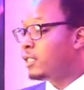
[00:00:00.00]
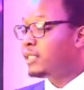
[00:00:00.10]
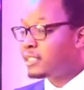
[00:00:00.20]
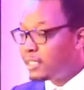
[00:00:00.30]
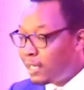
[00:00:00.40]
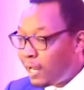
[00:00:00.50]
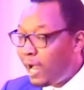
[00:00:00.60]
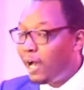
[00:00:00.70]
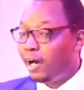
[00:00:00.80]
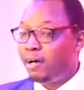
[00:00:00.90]
This
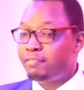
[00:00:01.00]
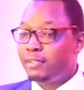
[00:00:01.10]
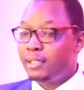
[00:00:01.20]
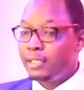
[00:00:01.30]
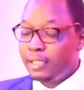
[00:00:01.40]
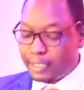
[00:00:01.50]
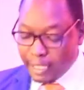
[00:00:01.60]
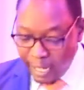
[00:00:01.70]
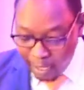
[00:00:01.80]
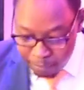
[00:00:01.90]
love
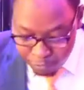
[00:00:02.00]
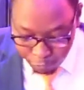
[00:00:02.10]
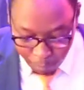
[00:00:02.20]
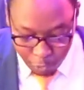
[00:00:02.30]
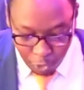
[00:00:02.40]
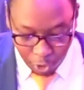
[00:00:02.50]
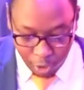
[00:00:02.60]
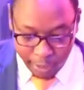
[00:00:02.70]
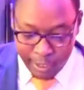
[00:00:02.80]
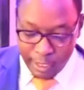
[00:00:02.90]
comes from
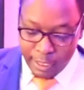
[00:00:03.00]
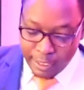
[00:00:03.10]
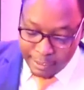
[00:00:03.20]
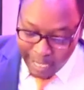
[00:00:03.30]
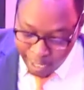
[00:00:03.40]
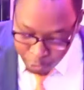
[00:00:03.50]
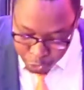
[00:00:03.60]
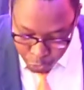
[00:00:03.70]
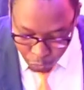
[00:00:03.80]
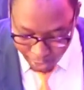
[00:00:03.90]
God
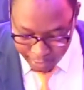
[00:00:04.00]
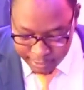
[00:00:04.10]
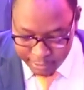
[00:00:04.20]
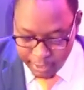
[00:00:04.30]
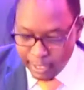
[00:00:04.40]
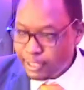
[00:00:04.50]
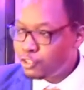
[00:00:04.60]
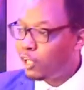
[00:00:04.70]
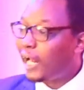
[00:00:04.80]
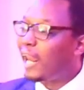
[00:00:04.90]
down to us. It
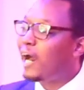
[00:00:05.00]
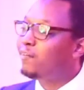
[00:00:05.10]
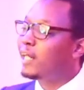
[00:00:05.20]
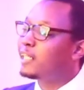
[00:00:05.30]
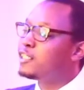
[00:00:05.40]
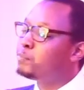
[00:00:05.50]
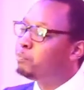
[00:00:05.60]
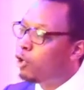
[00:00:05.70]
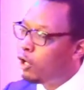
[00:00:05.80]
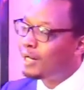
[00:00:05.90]
is not a love that is
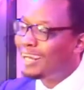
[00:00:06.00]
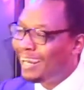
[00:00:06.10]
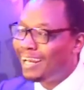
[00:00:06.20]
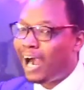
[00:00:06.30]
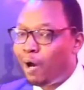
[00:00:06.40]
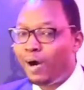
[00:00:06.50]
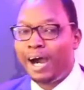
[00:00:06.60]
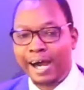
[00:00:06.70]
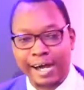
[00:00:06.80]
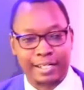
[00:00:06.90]
born in
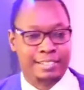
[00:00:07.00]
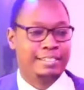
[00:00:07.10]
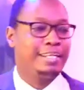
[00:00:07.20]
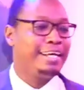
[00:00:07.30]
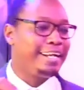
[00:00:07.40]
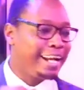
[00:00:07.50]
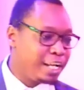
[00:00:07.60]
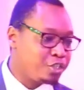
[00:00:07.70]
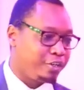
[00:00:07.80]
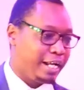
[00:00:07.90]
our hearts
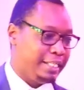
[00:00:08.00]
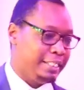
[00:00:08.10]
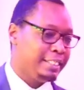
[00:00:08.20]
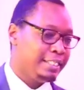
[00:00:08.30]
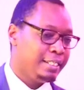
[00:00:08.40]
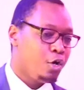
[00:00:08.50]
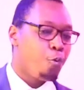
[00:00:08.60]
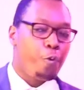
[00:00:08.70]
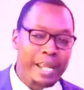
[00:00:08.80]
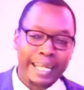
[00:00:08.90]
naturally.
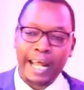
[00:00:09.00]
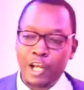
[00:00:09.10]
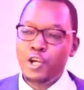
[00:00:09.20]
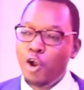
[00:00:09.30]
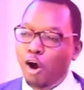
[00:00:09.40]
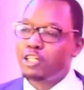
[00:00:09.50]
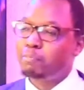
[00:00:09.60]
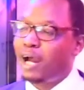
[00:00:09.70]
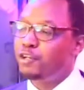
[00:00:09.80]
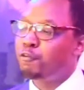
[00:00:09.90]
We
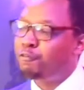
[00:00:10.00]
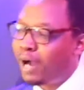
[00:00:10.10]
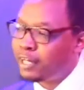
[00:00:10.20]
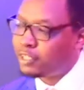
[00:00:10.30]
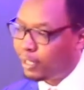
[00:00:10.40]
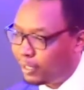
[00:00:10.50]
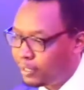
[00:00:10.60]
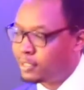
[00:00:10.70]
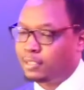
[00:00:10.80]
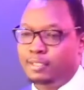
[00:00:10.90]
cannot manufacture
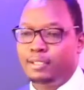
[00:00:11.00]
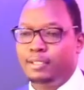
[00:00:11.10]
it.